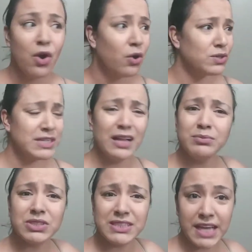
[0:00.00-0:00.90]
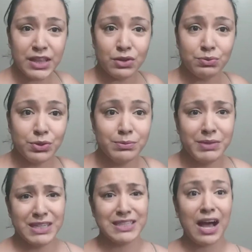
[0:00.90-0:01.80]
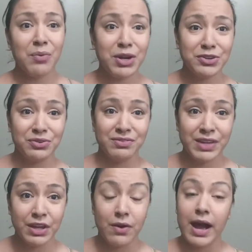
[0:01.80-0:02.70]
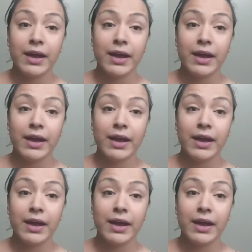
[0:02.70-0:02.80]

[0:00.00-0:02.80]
or tell them to stay in the room because I want to do a video.